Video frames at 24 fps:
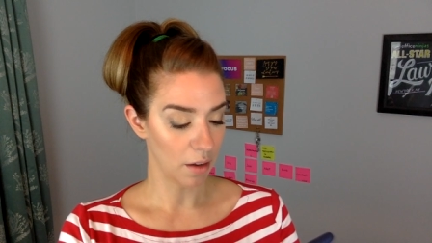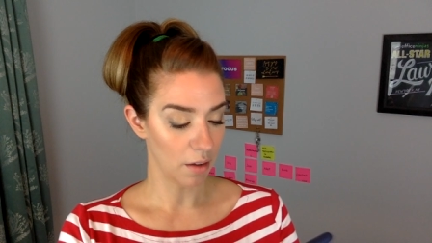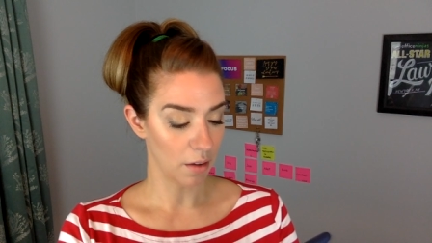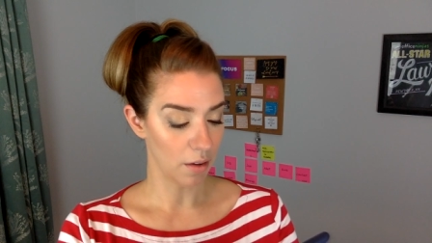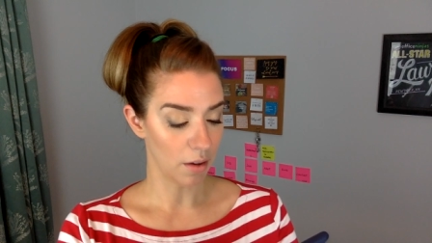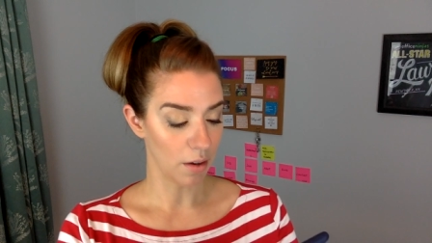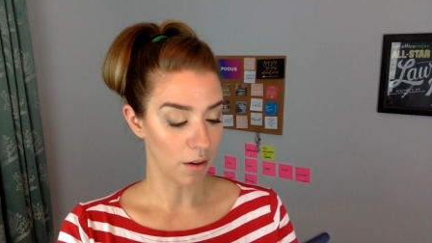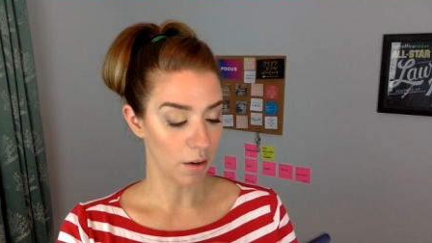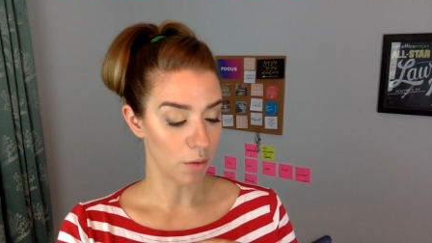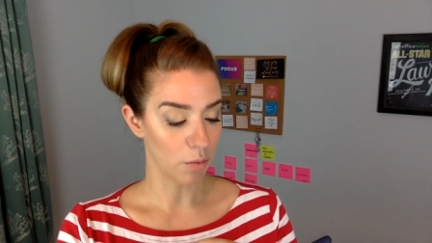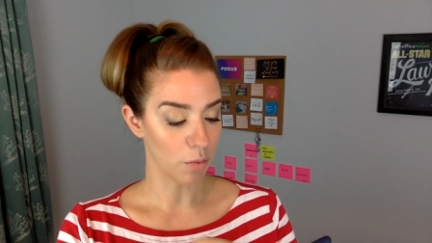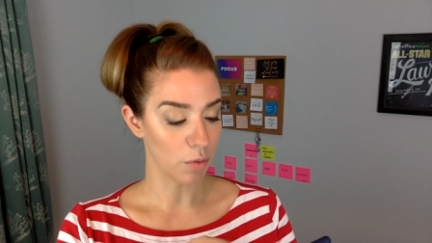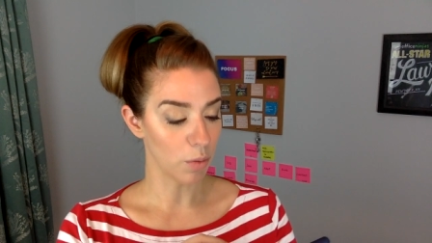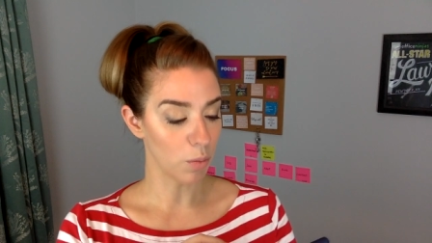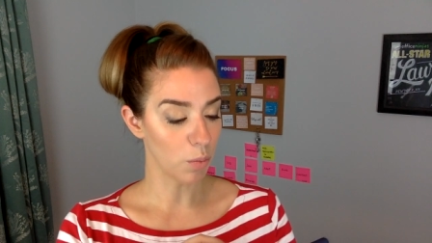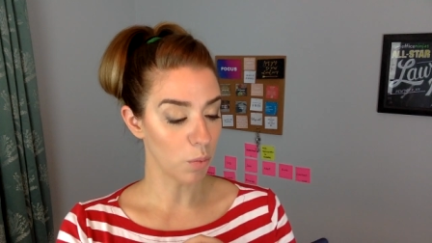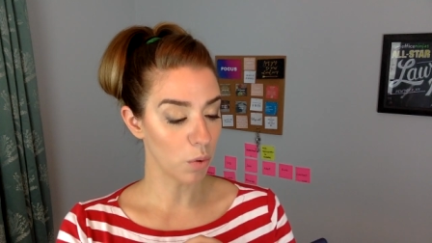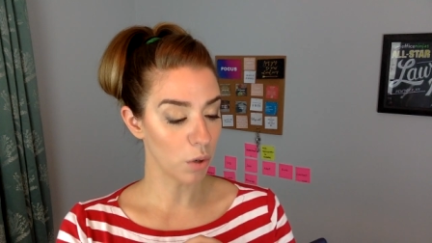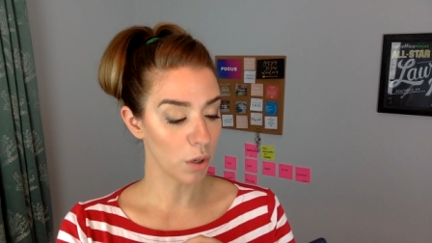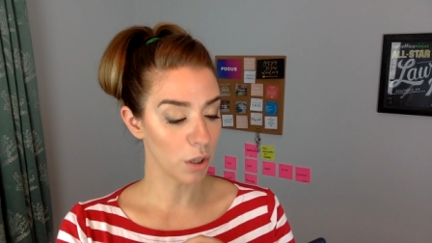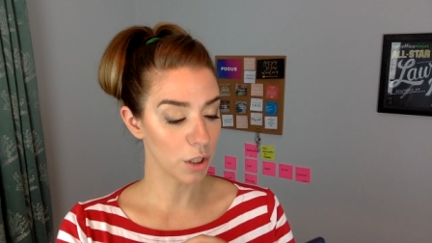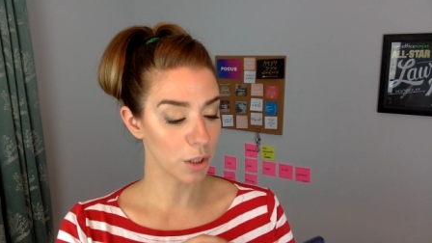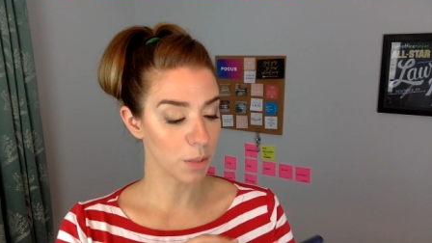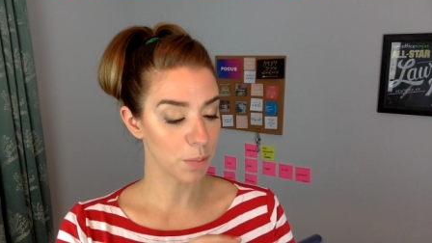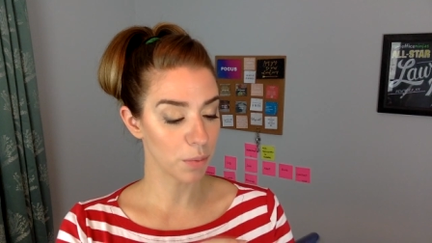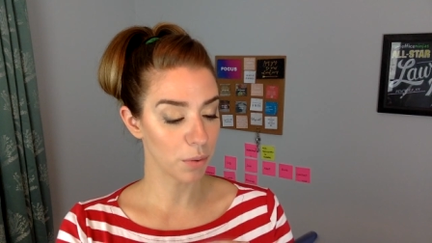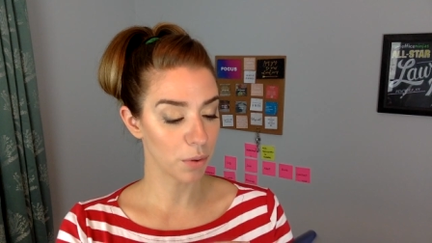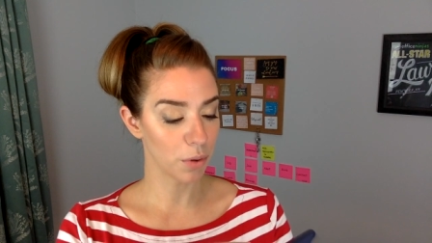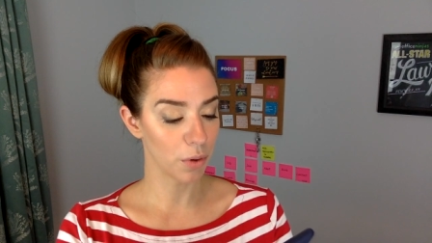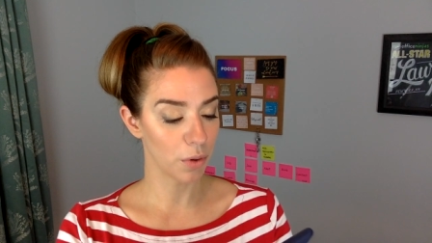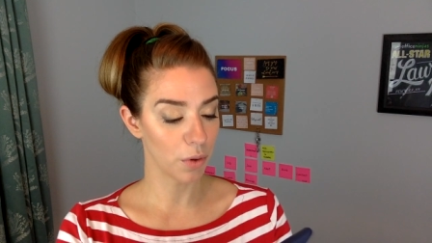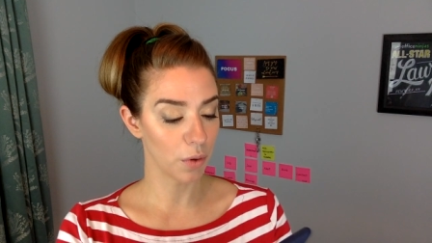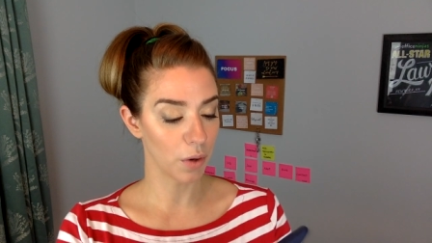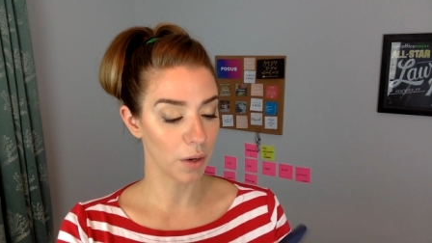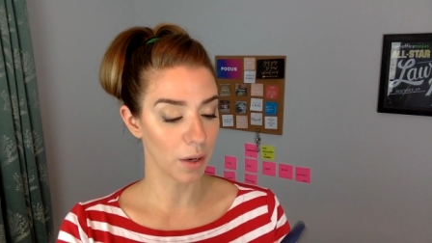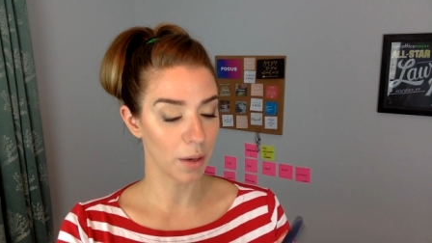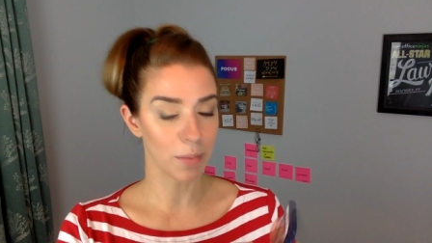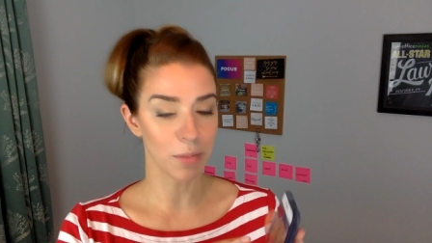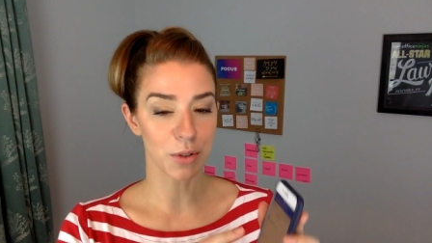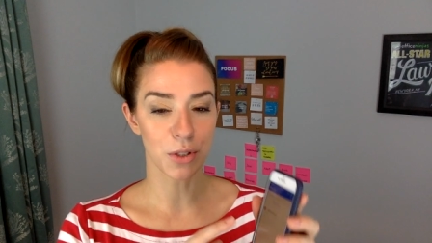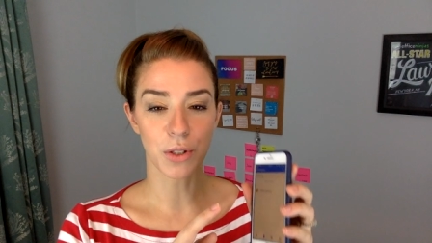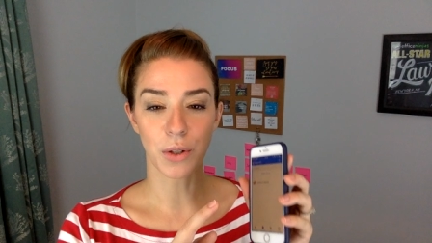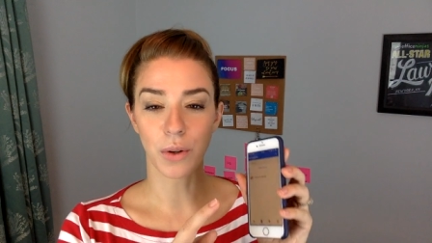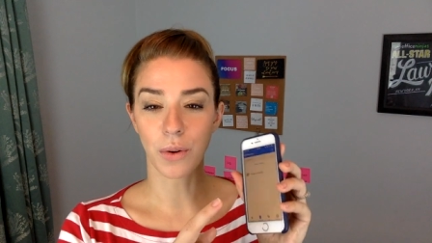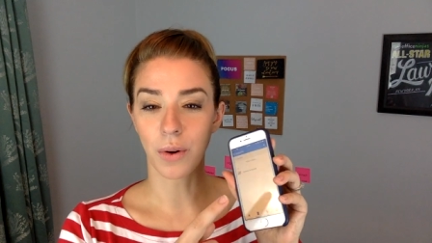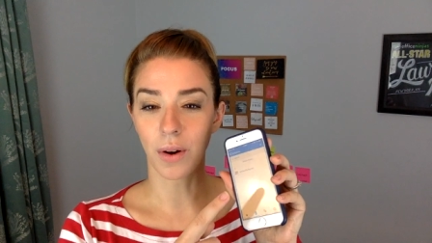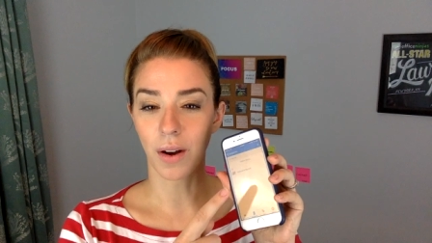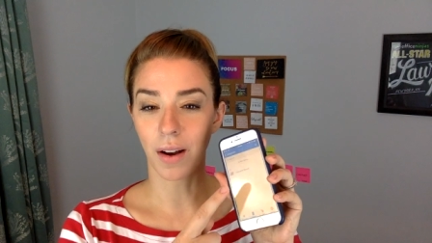uh, rewards programs.
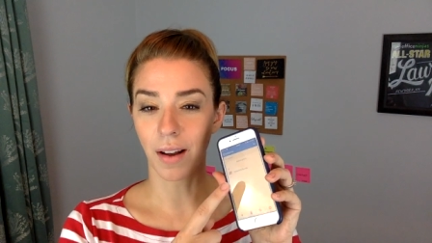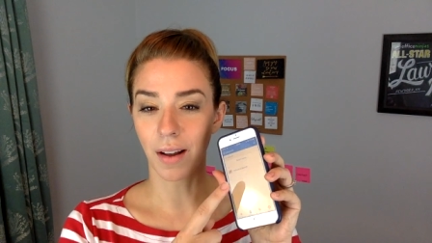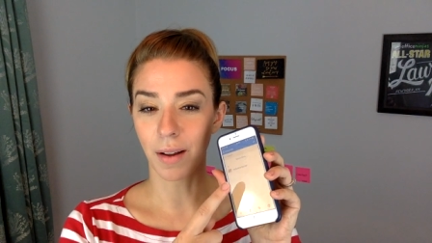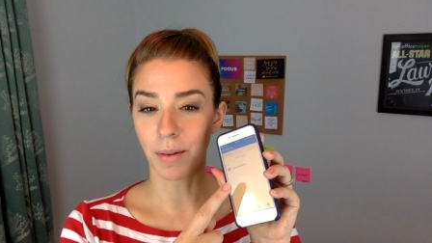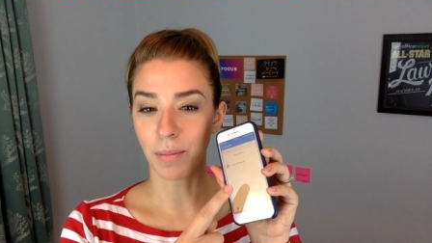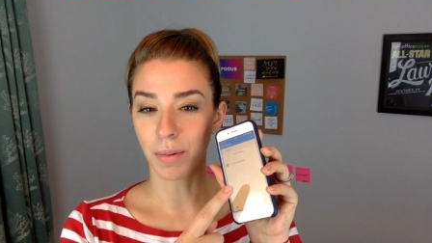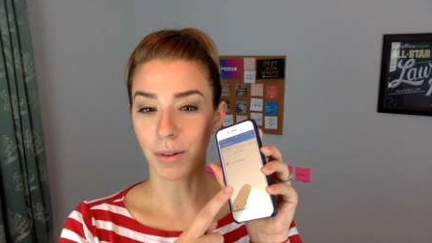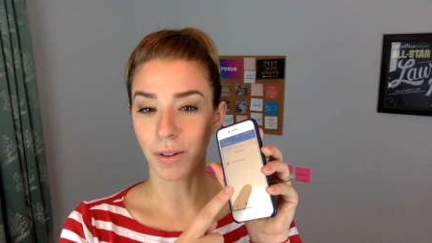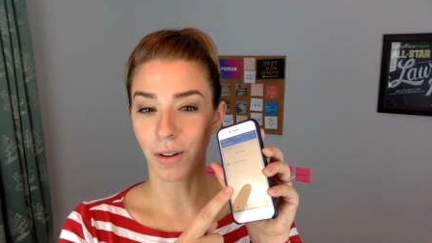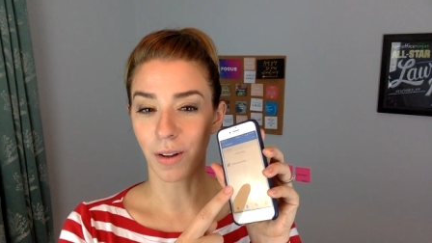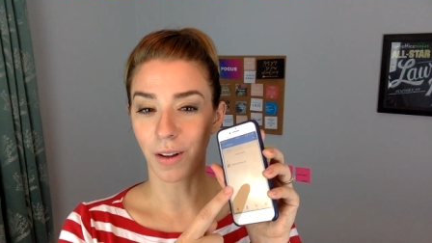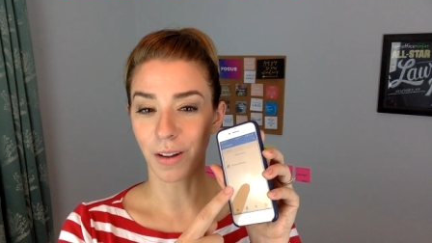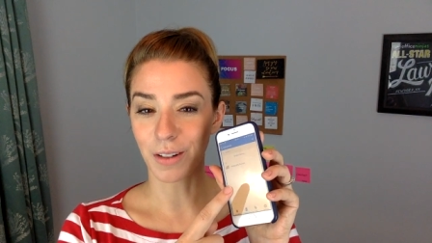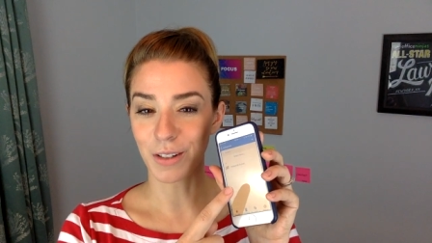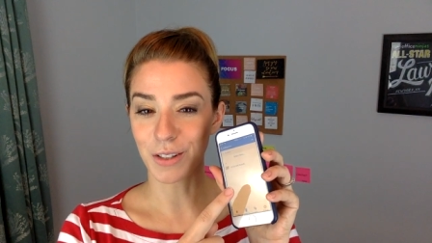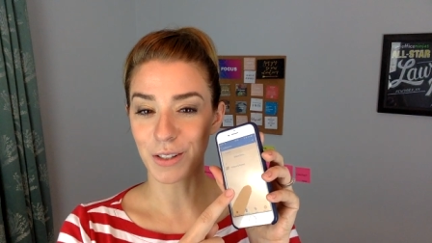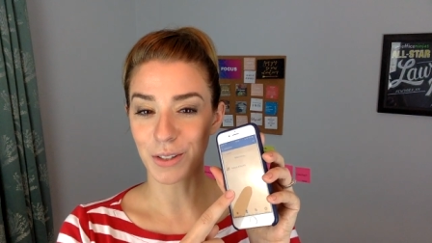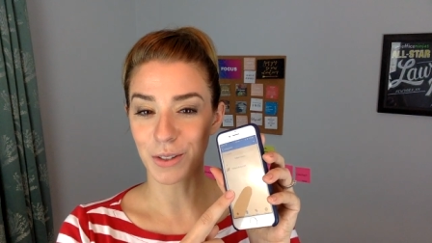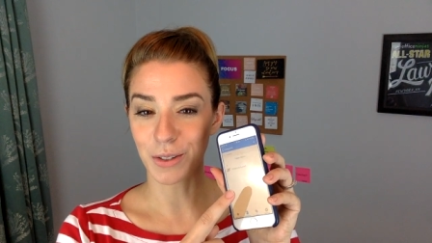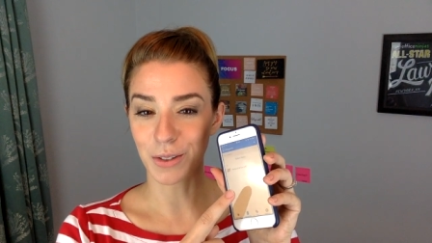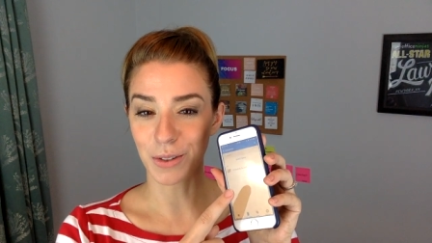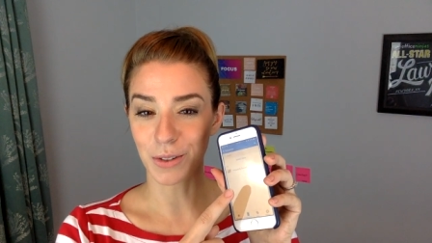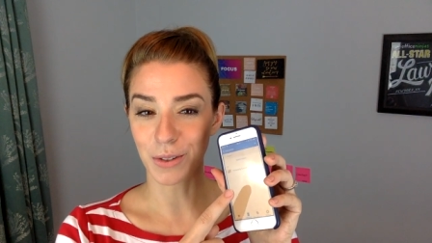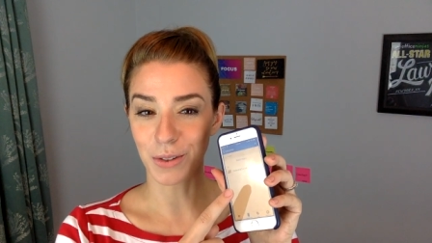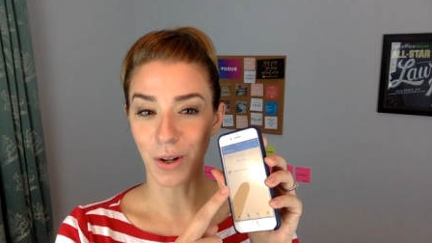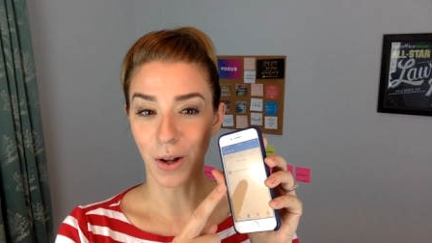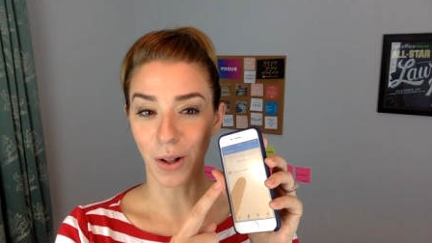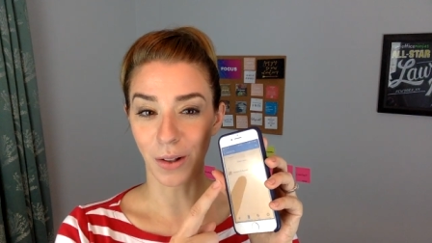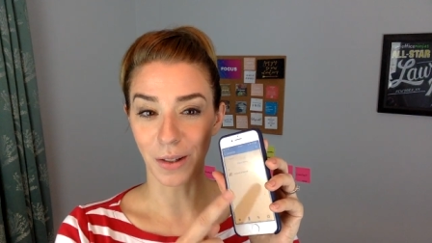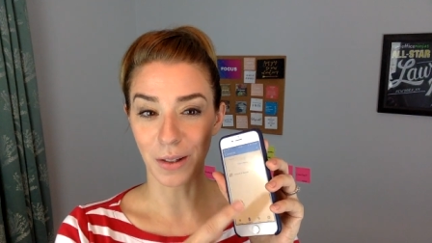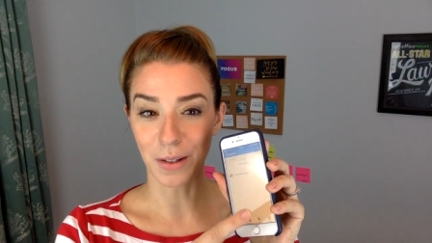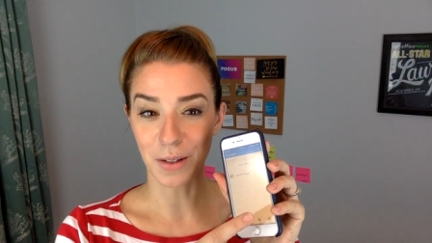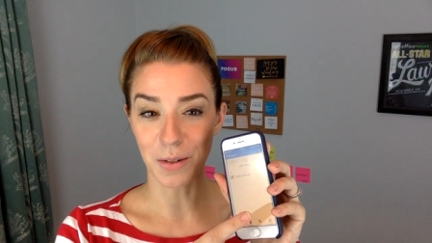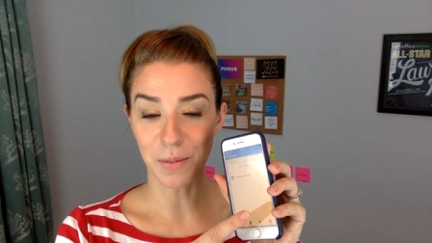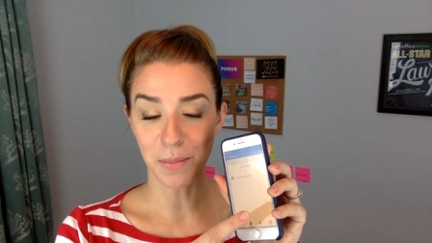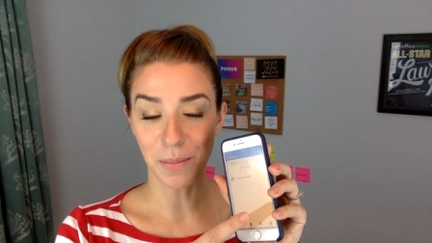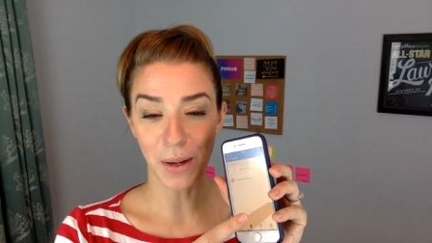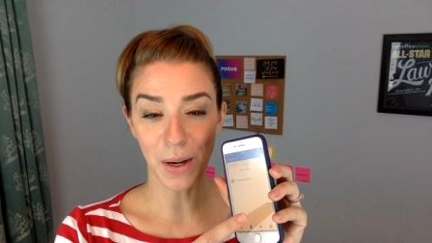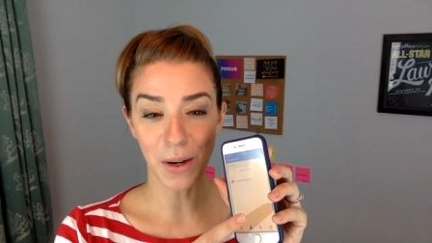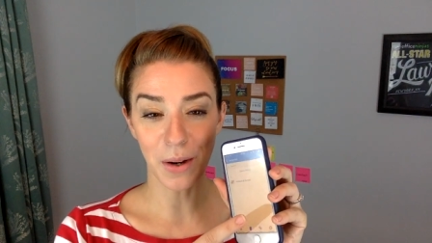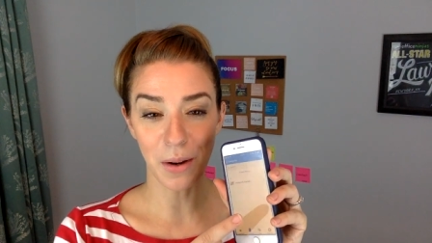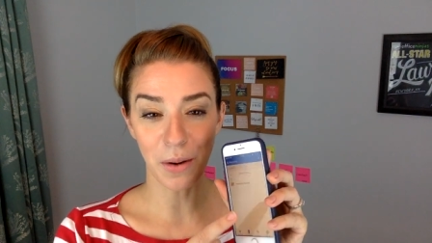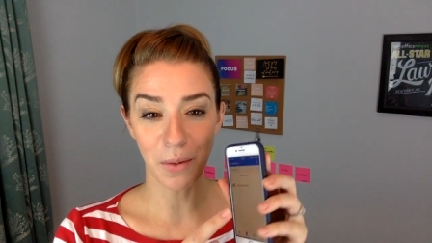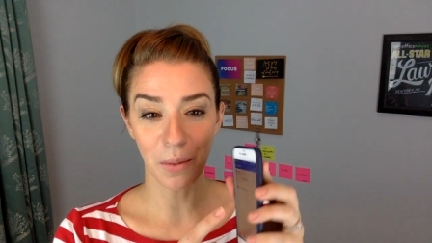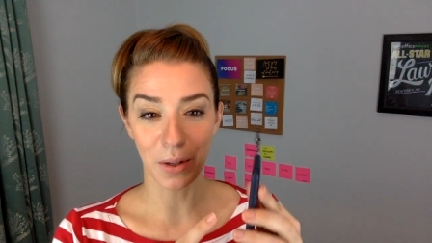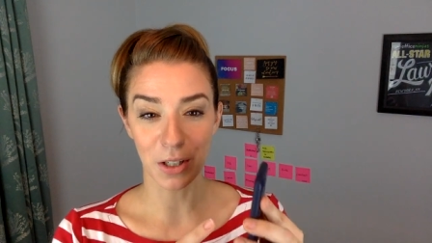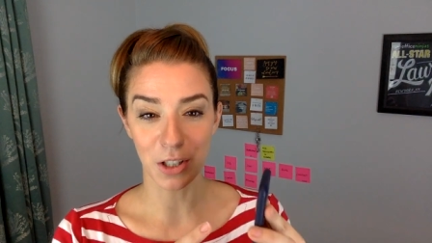So I belong to Holland and Barrett,